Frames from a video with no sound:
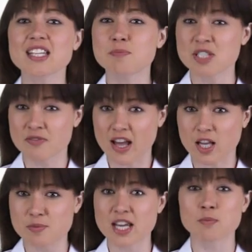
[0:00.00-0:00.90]
has been
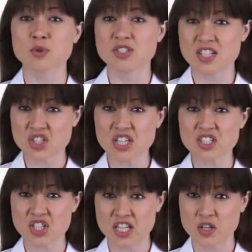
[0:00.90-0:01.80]
developed and precision
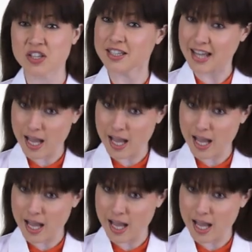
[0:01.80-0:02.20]
engineered in the